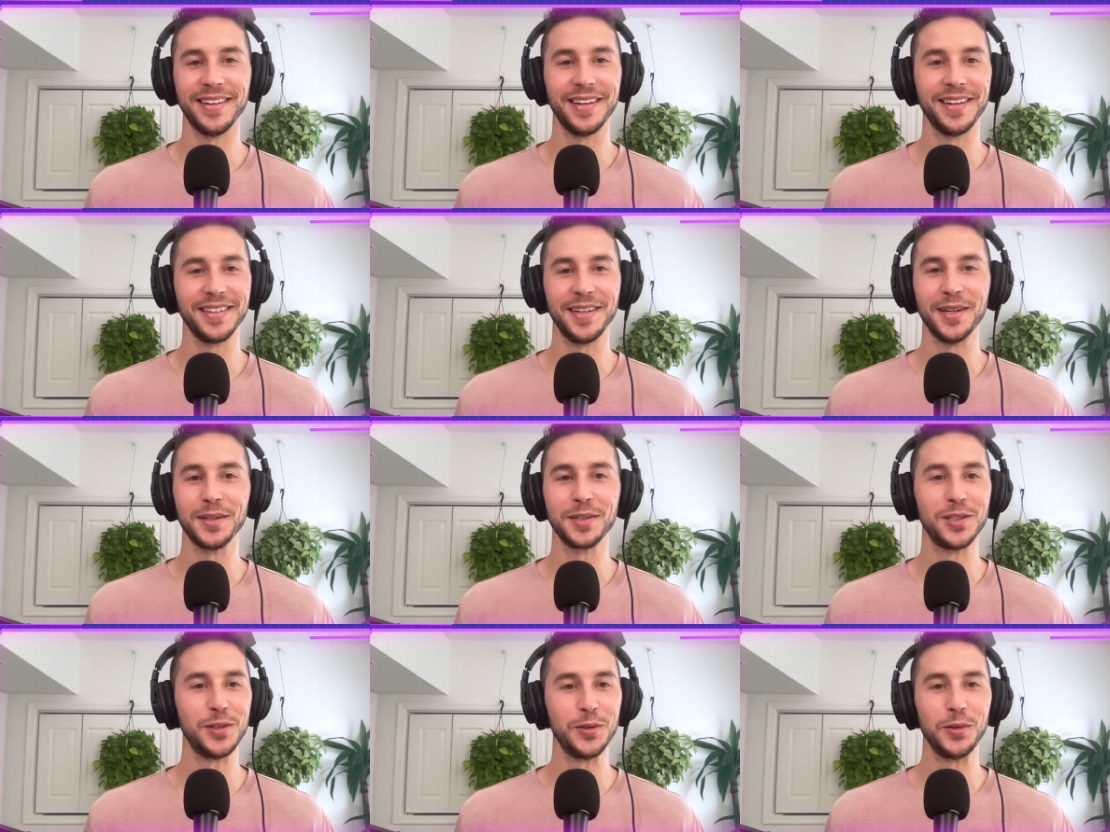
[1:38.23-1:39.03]
in a year,
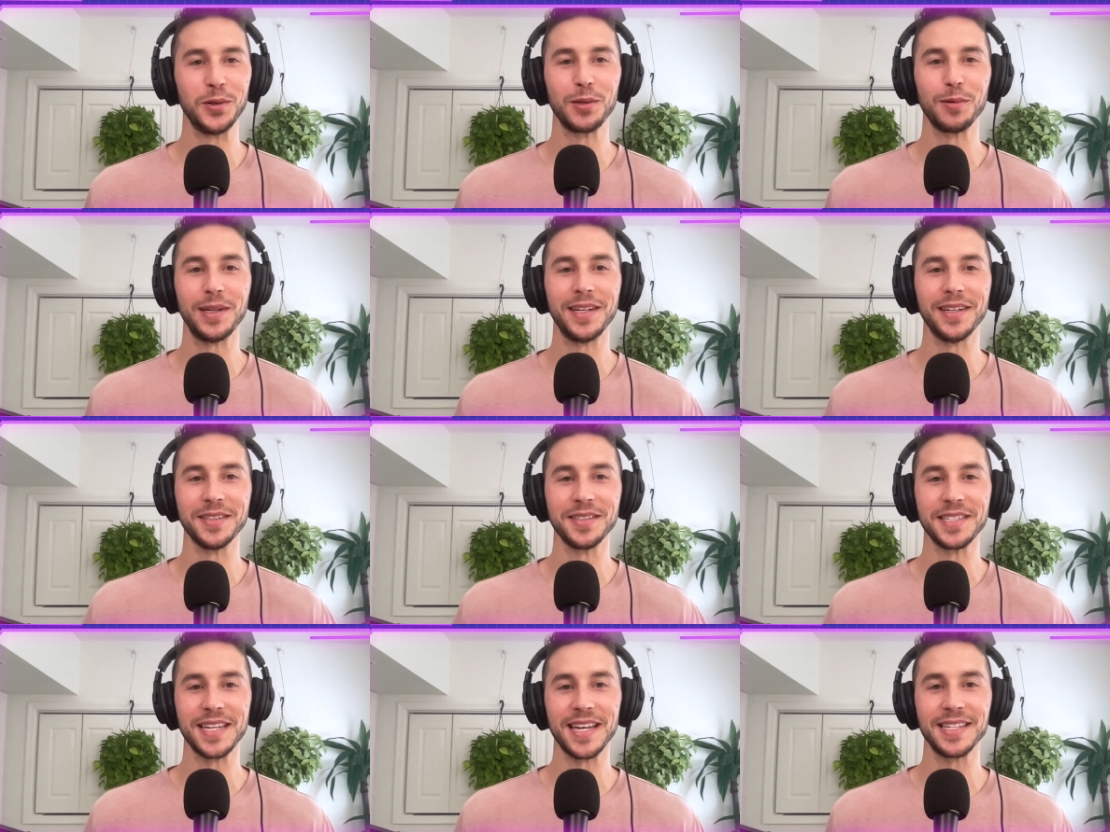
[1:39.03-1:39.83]
two, three
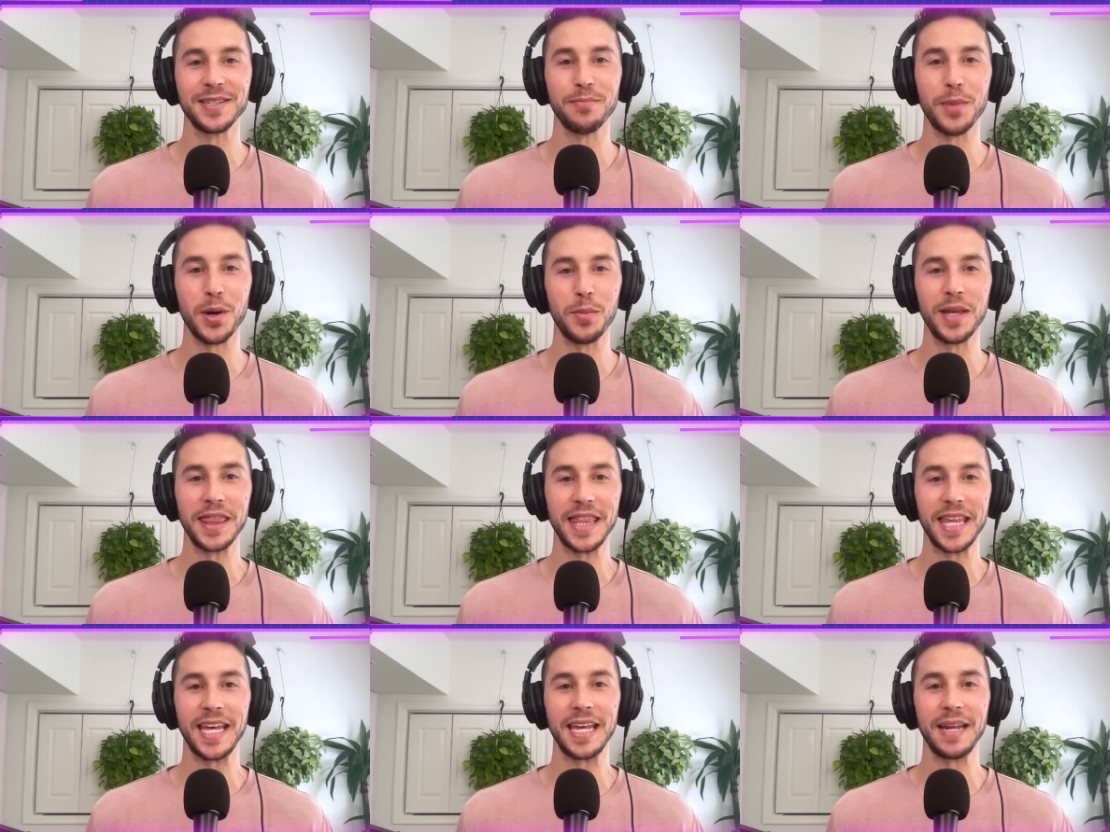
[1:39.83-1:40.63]
years as a moment
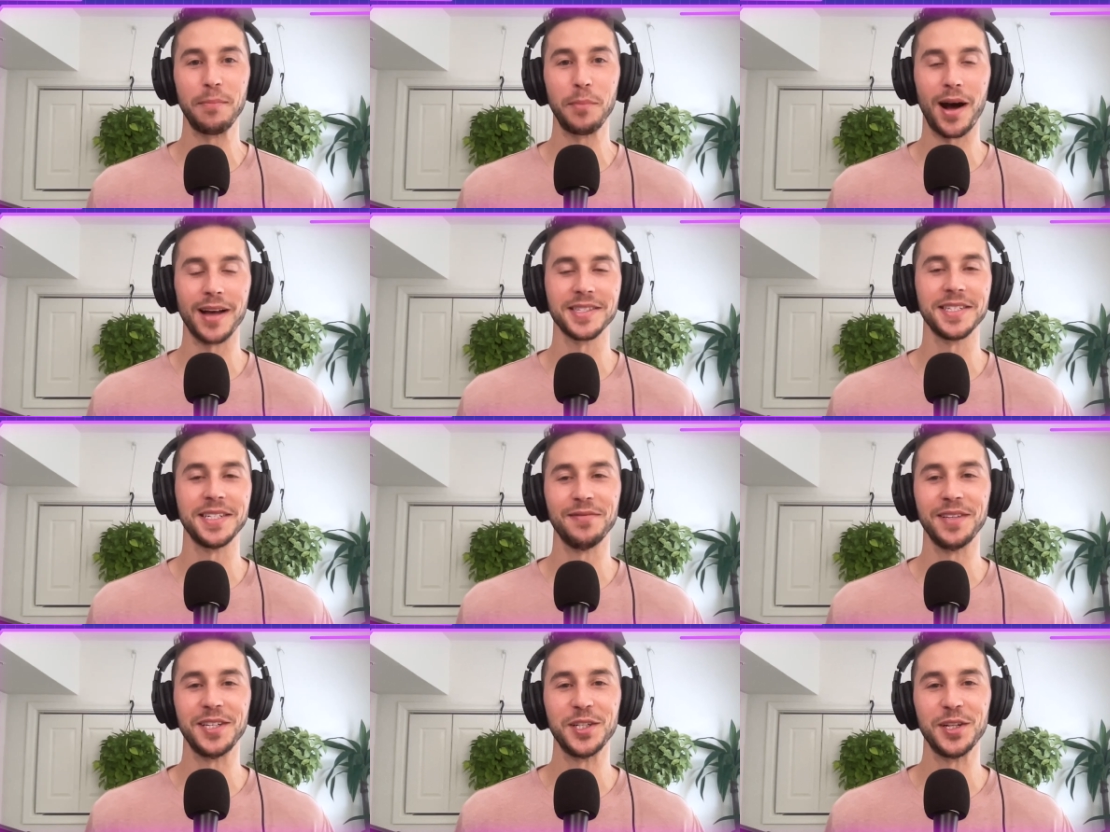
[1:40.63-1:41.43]
that
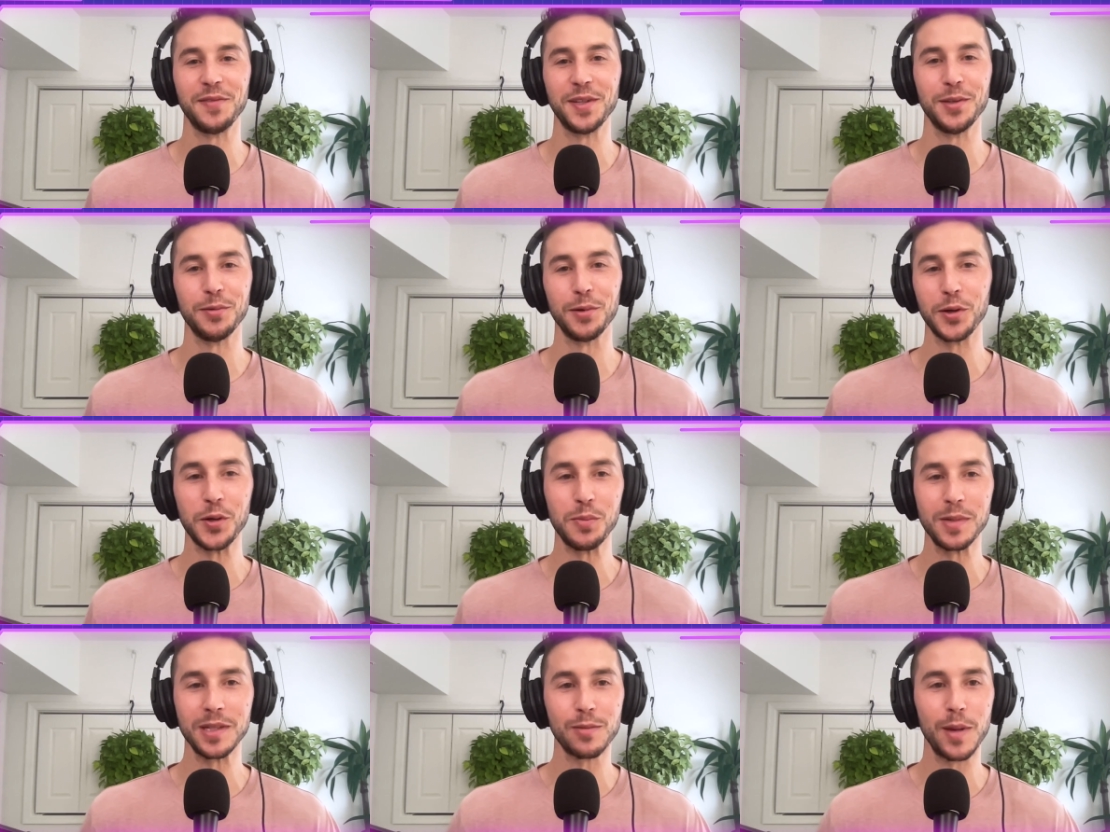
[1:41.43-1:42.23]
positively shifted the
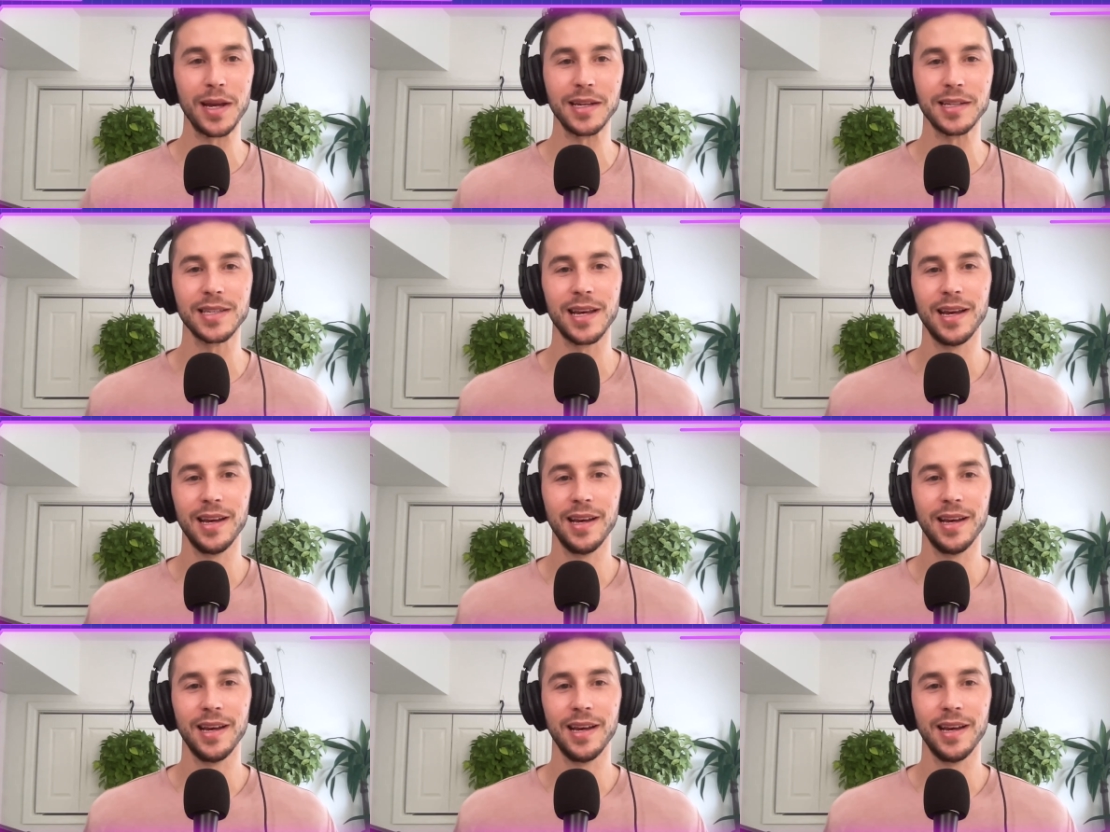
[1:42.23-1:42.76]
recruitment space.